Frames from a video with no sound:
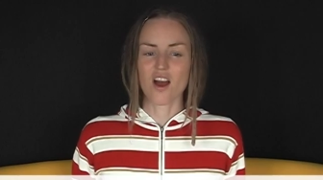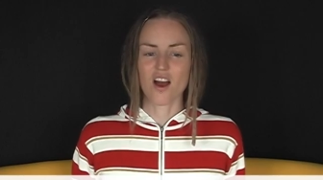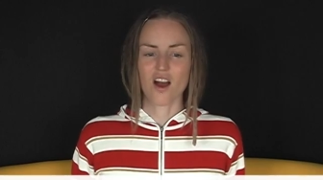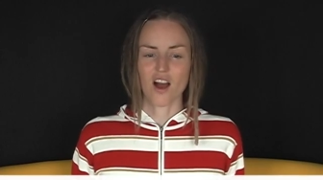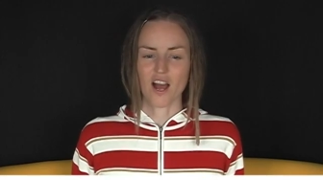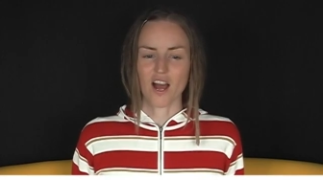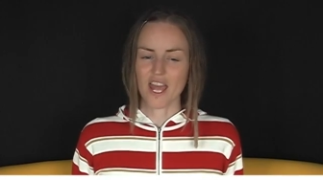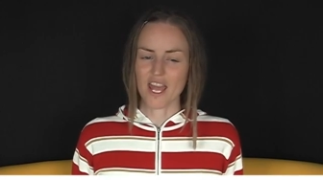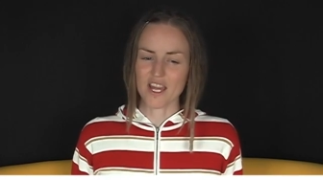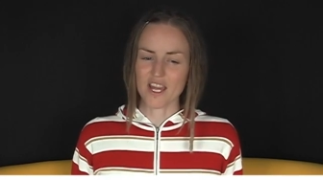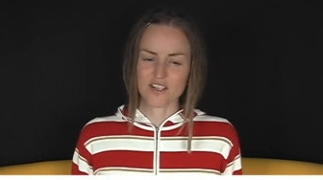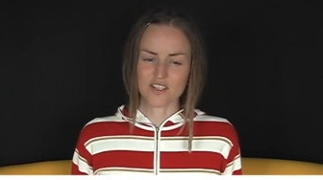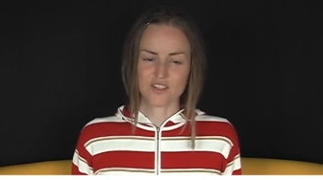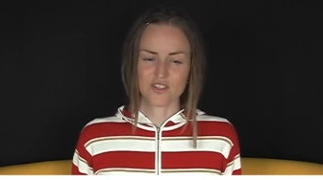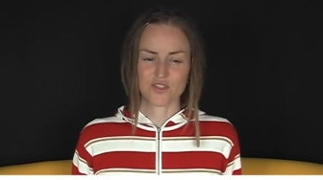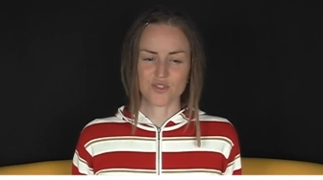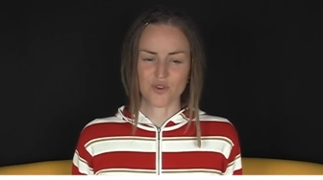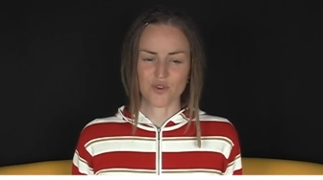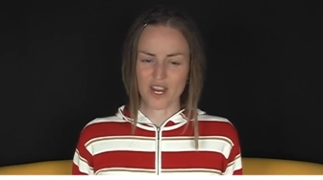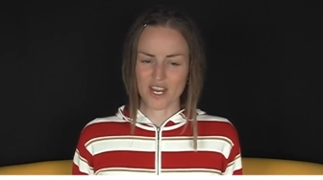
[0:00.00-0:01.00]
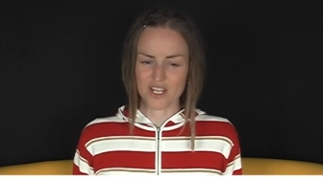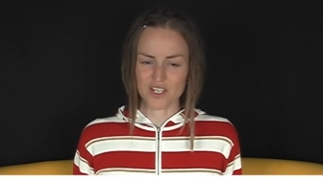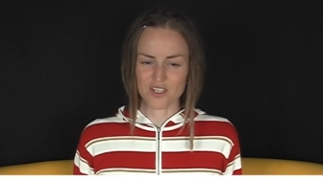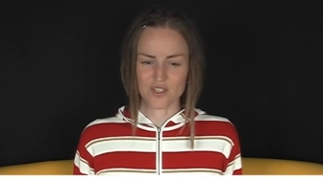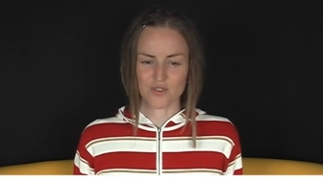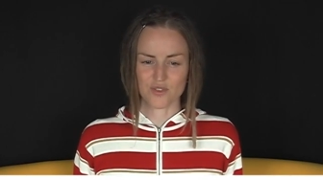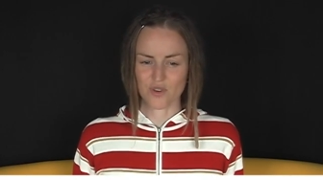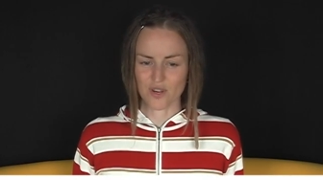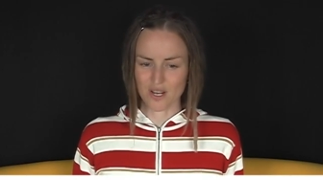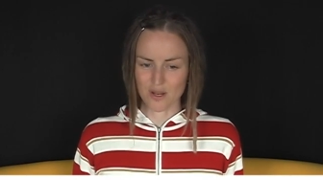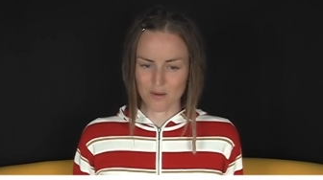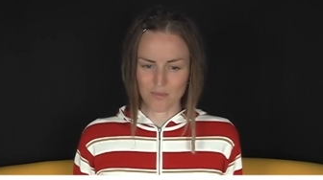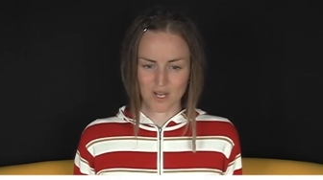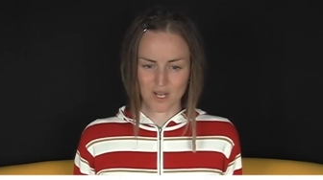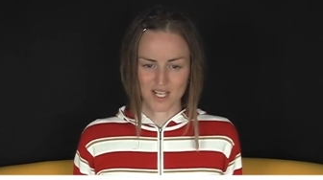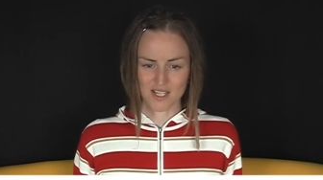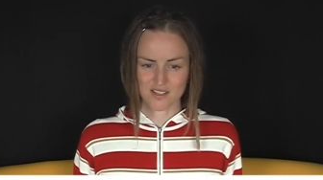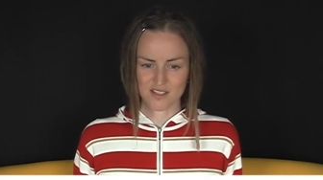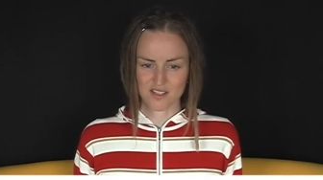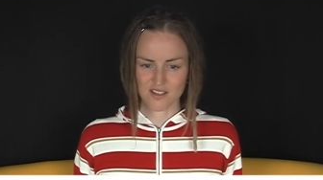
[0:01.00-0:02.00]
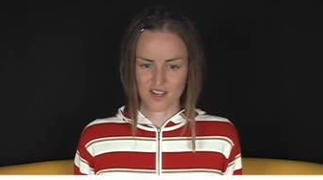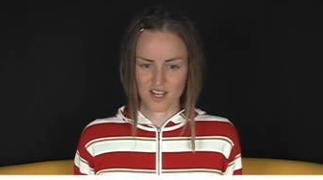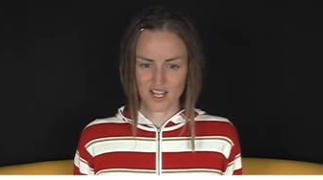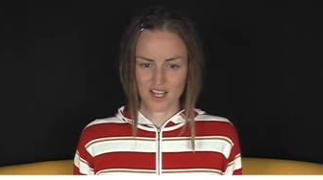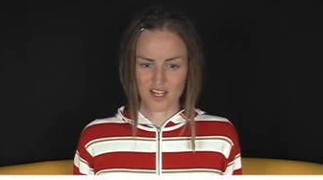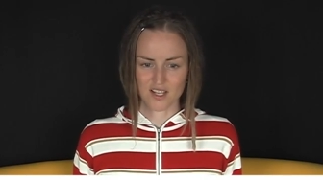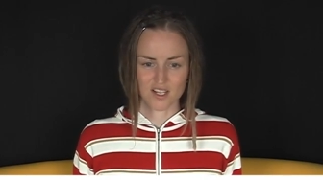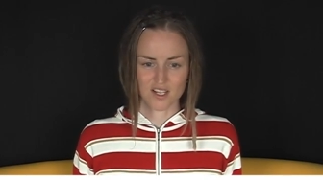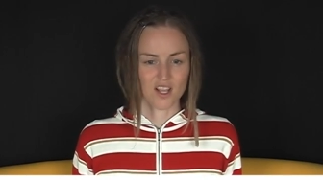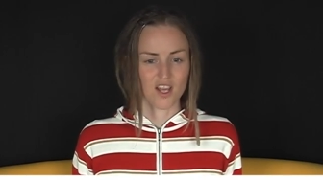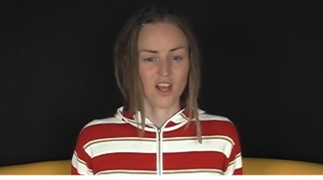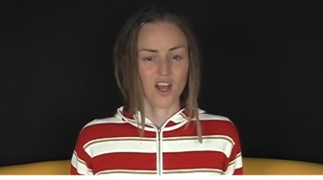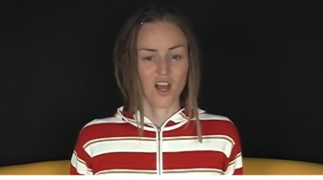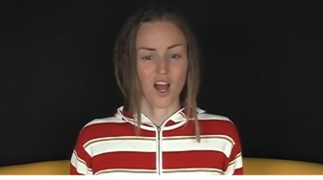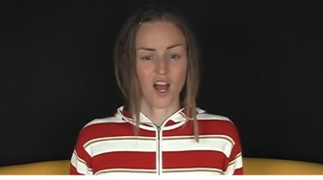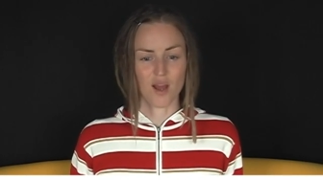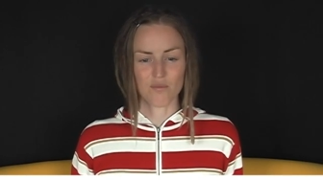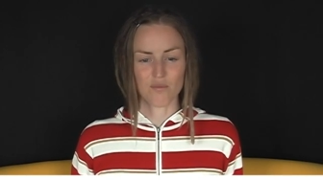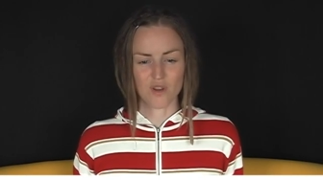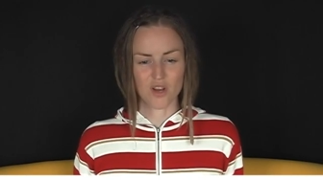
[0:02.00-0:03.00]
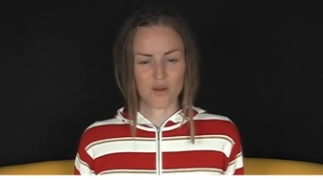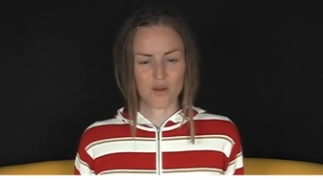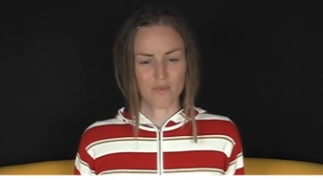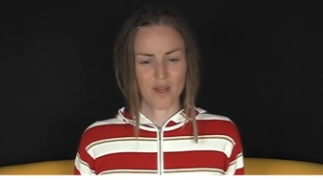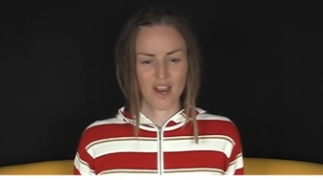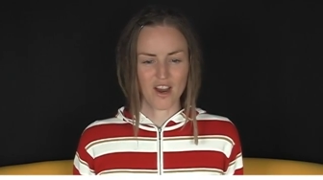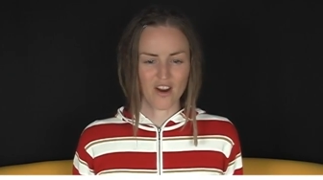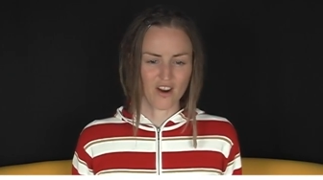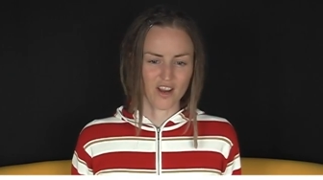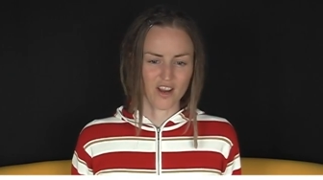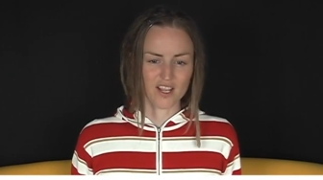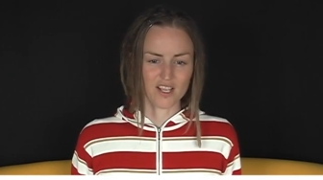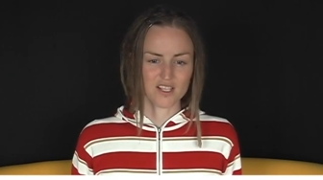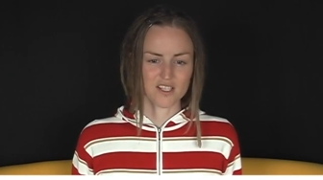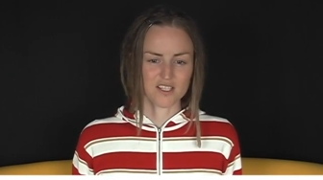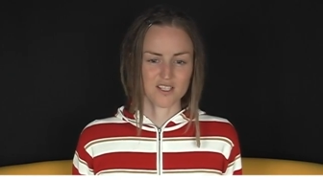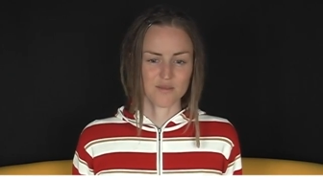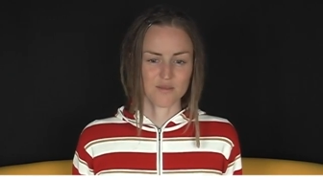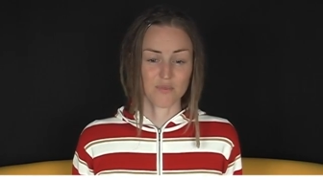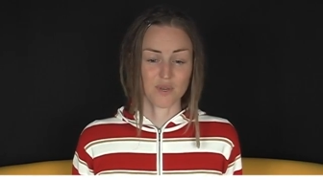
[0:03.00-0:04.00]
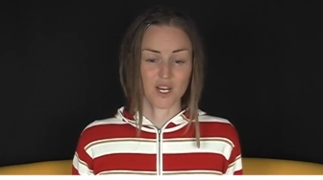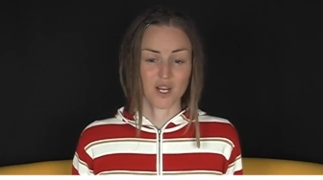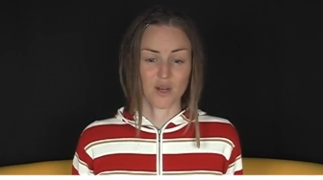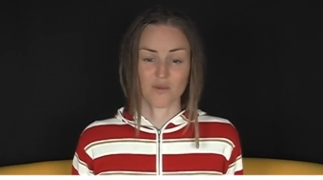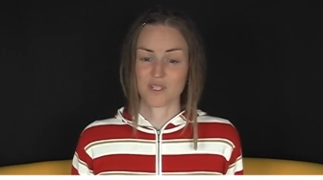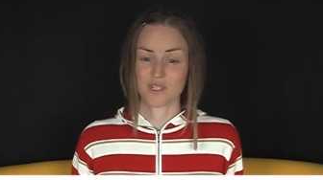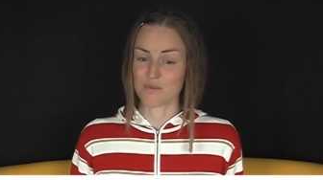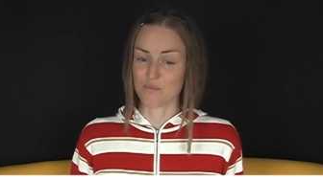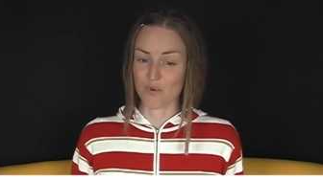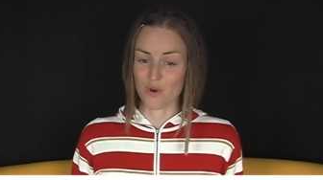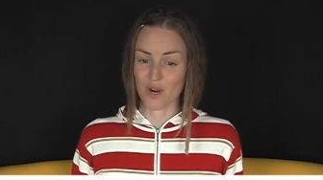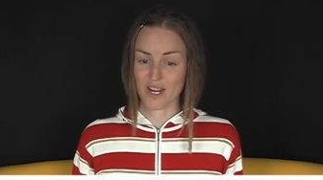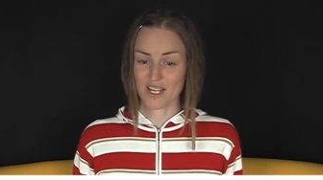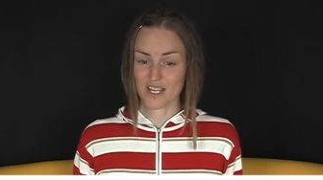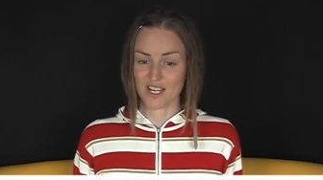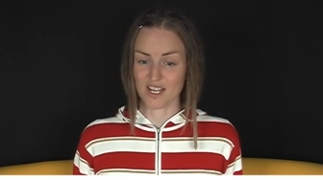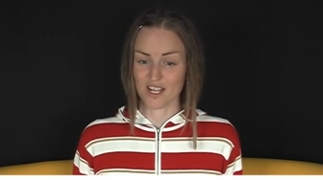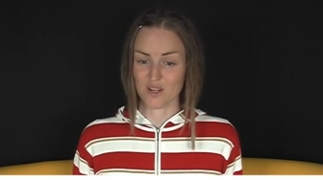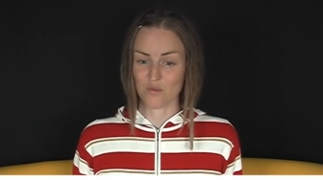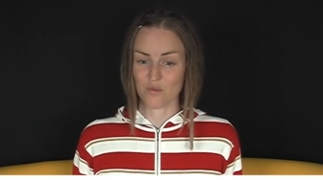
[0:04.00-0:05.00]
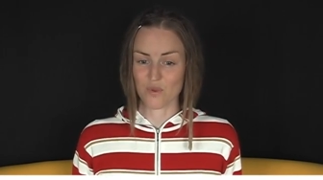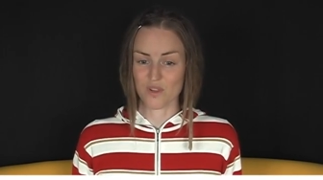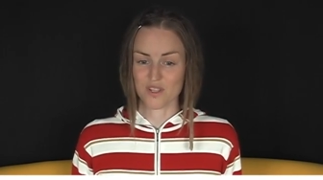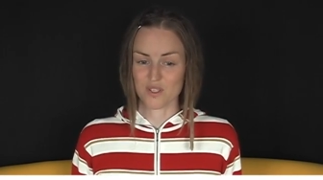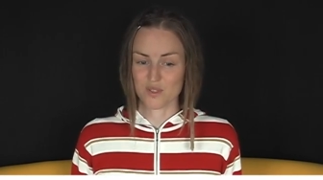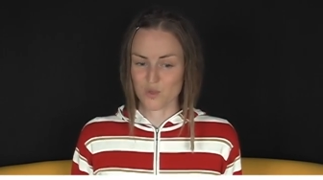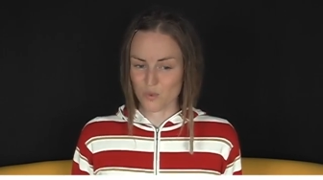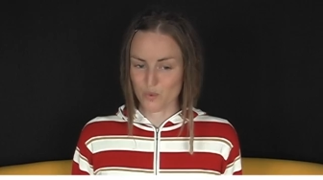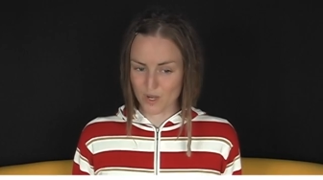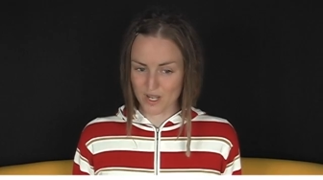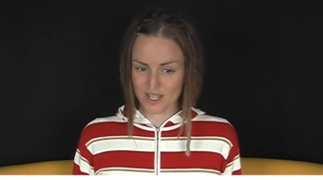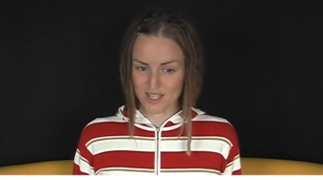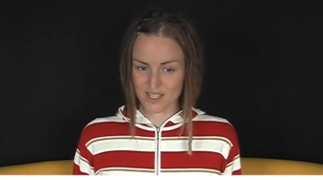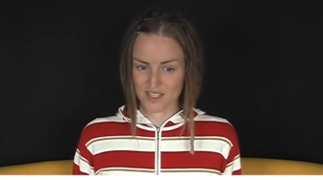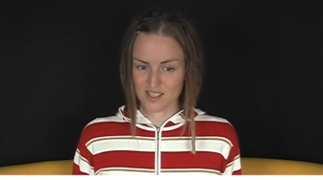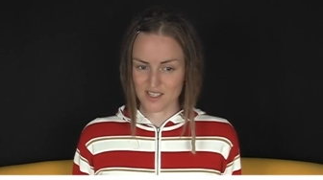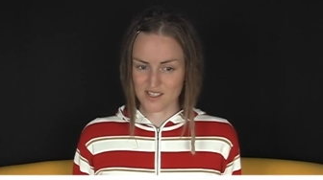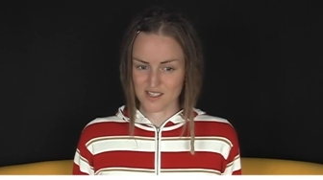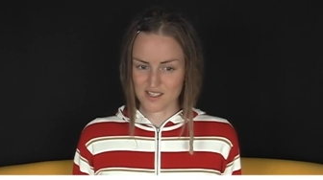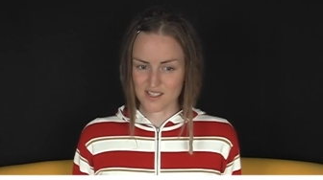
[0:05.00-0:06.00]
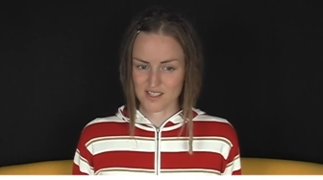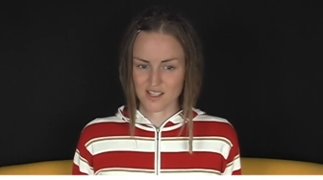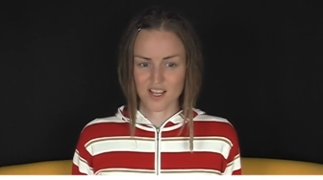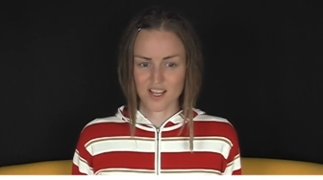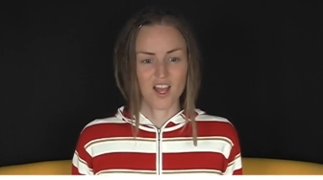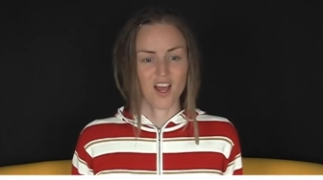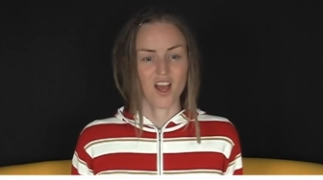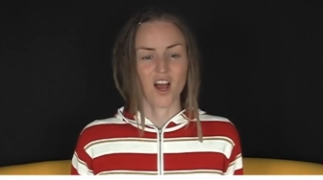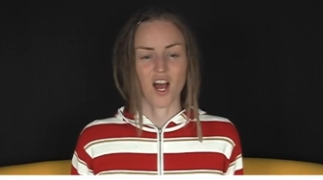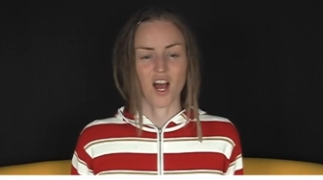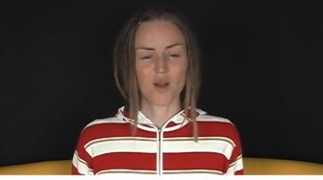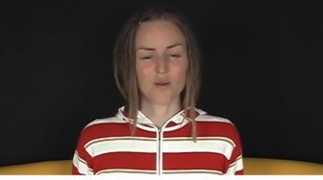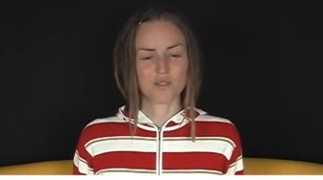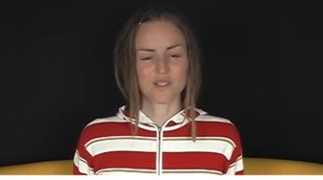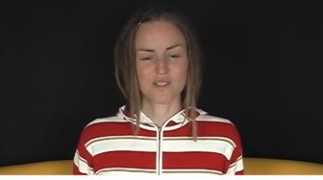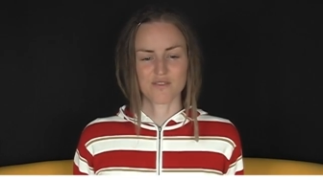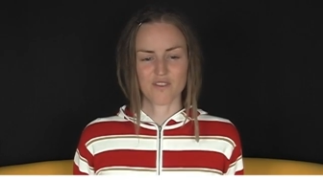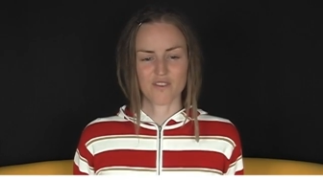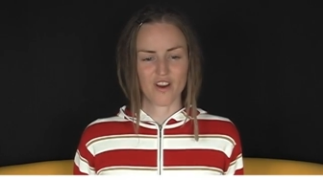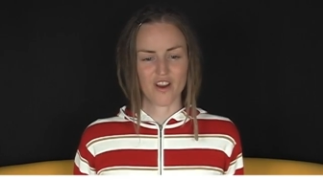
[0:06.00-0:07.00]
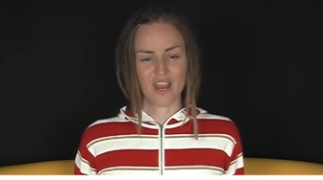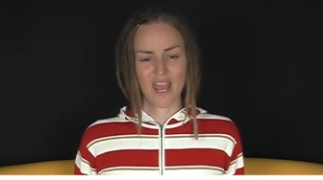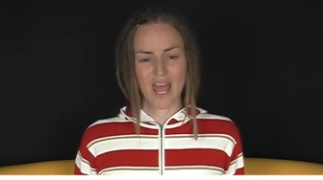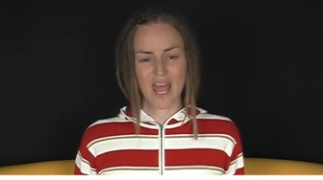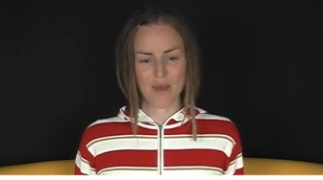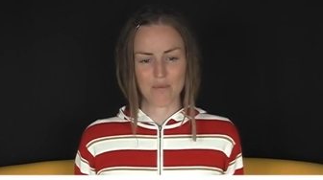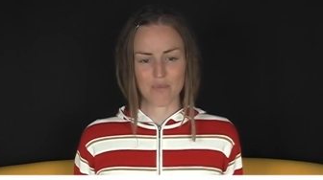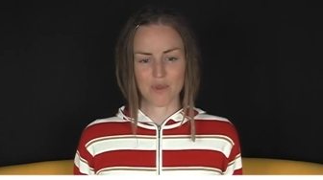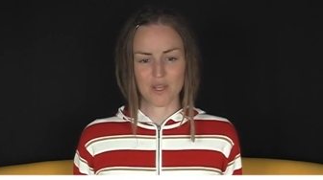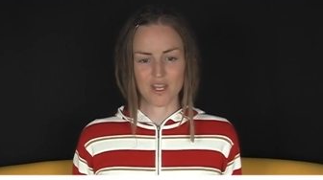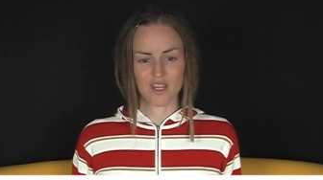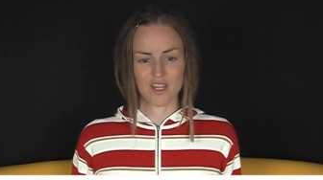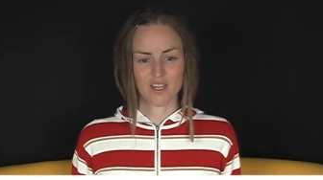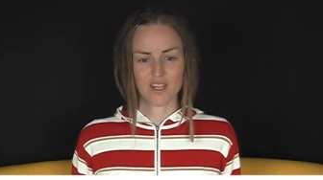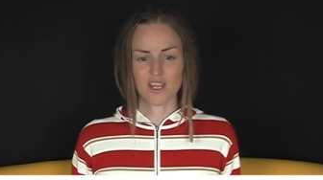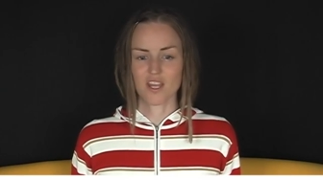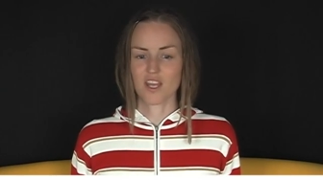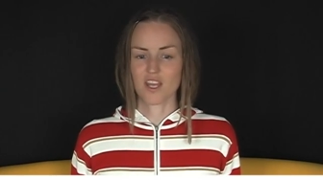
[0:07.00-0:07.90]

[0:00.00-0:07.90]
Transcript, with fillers: I had a strange dream last night. I'm not married, but I was pregnant with twins. I was very happy.